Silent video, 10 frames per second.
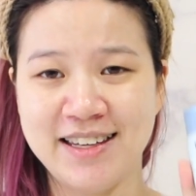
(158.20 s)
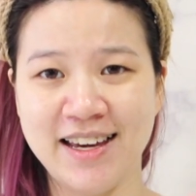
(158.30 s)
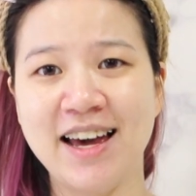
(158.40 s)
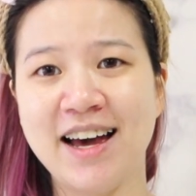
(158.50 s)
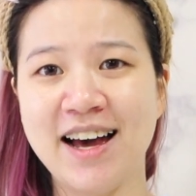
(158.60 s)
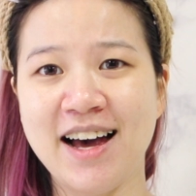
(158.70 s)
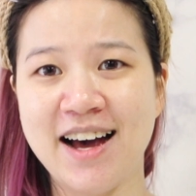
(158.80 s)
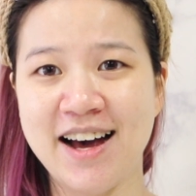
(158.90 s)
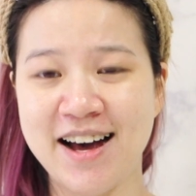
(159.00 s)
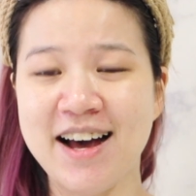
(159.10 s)

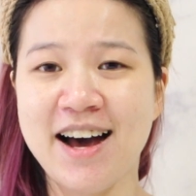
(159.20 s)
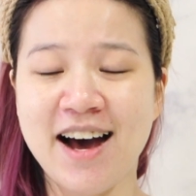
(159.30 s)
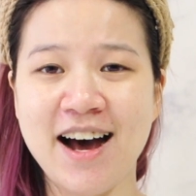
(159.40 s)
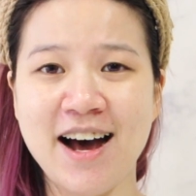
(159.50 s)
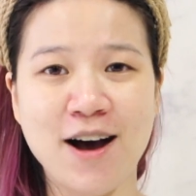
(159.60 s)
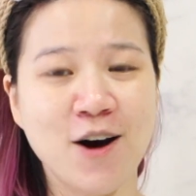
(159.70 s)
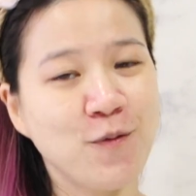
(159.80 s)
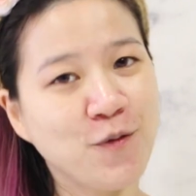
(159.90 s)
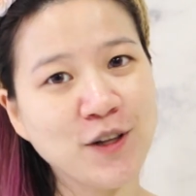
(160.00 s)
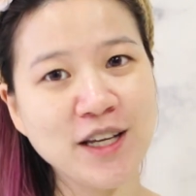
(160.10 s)
Yeah,
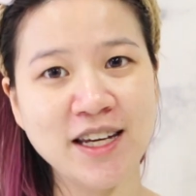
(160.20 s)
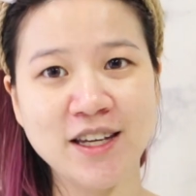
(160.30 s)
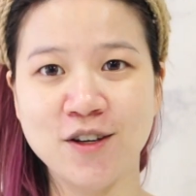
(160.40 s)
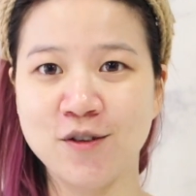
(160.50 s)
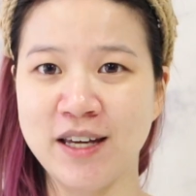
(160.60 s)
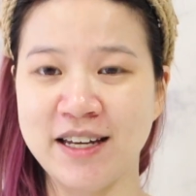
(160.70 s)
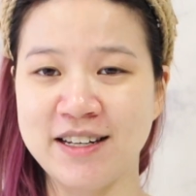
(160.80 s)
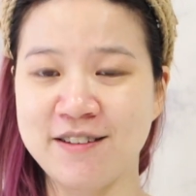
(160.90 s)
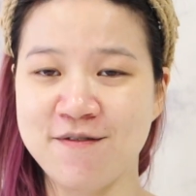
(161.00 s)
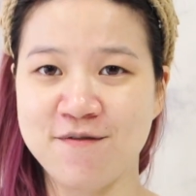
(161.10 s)
hopefully you
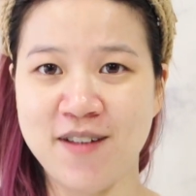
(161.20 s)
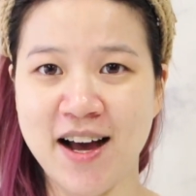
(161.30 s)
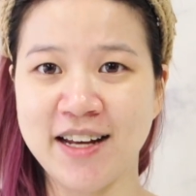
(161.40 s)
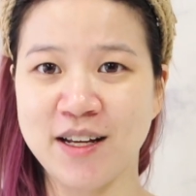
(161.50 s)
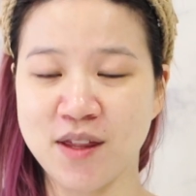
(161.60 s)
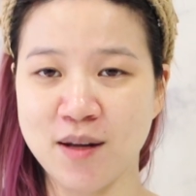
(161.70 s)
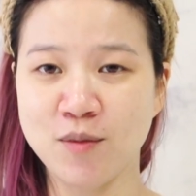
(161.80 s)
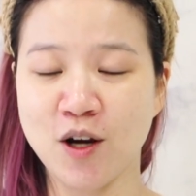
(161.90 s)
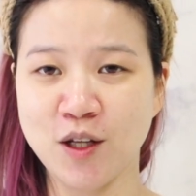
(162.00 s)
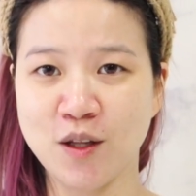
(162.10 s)
can find a
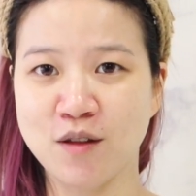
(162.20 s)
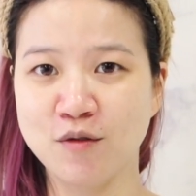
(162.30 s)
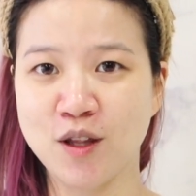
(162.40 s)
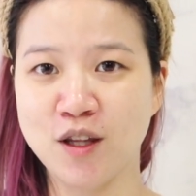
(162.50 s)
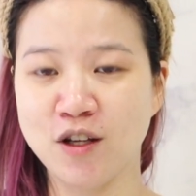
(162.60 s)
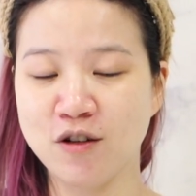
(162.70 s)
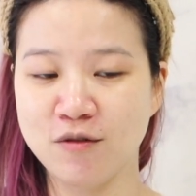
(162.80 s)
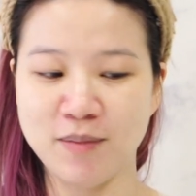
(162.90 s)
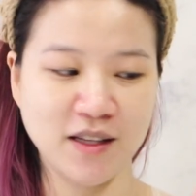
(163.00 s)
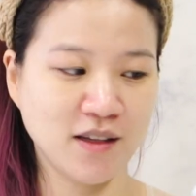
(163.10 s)
sunblock that suits
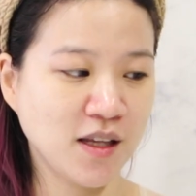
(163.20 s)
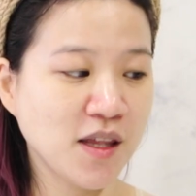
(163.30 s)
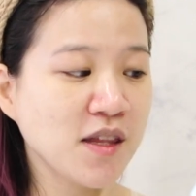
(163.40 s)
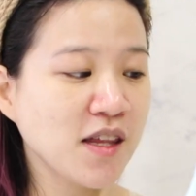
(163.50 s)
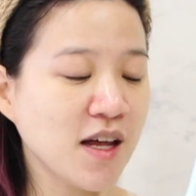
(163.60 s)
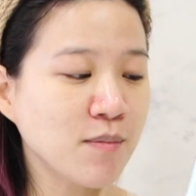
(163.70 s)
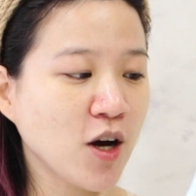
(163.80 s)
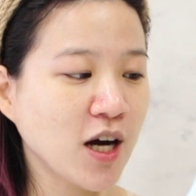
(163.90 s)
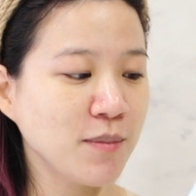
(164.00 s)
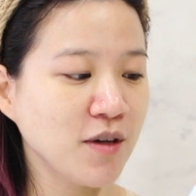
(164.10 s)
you, but this is the
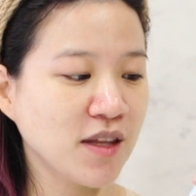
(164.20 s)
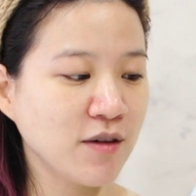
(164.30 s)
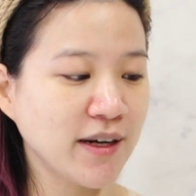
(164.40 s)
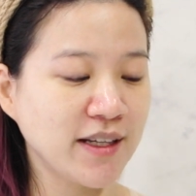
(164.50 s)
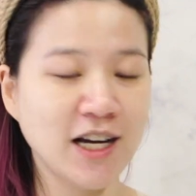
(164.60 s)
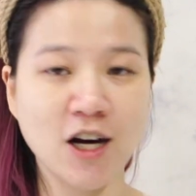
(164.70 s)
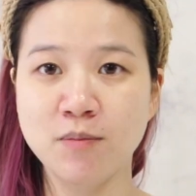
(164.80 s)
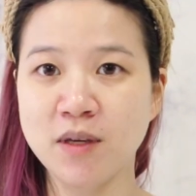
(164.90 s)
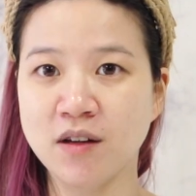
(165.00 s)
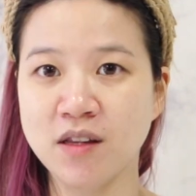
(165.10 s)
sunblock I'm using right now
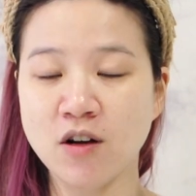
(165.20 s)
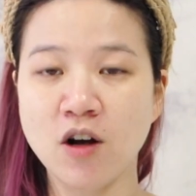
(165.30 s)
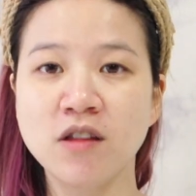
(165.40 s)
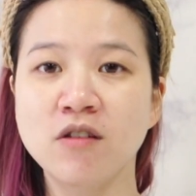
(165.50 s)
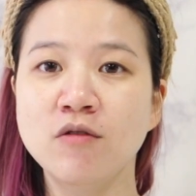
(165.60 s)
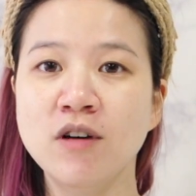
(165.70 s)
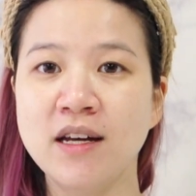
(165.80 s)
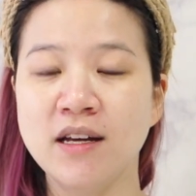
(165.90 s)
because it also